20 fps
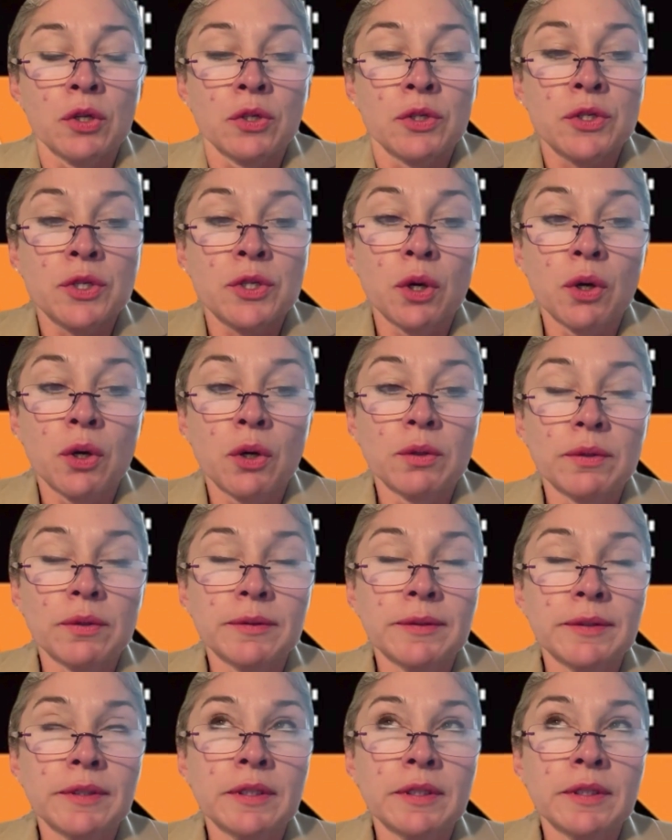So
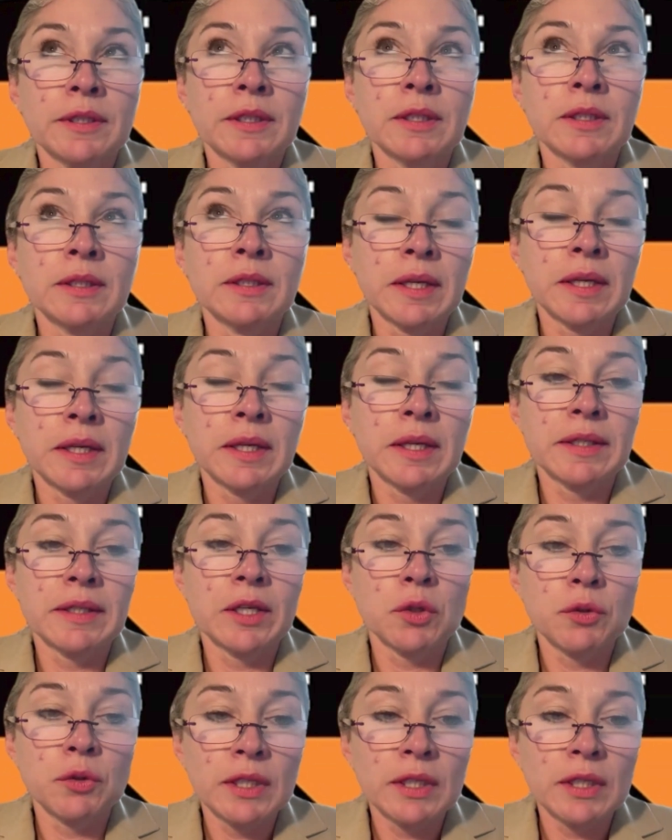the
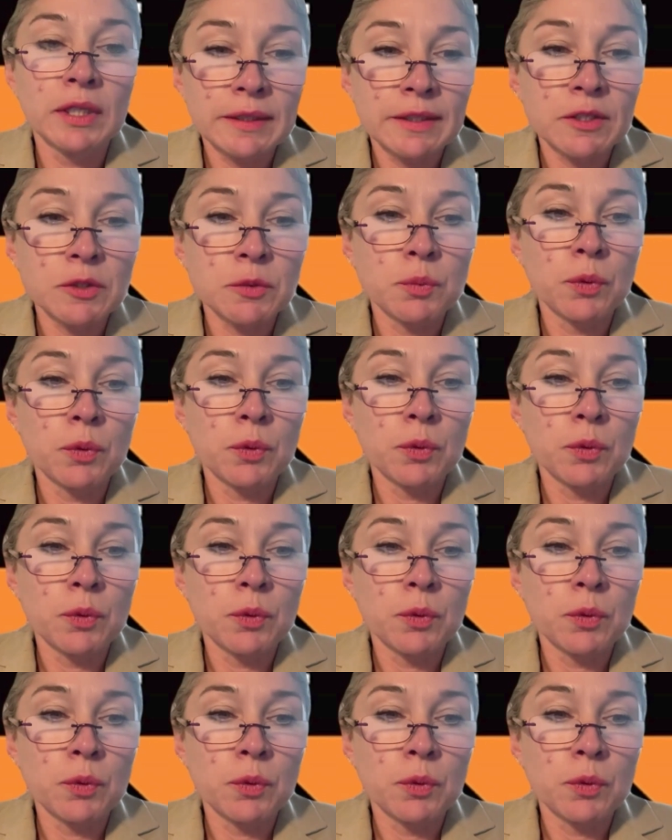utilities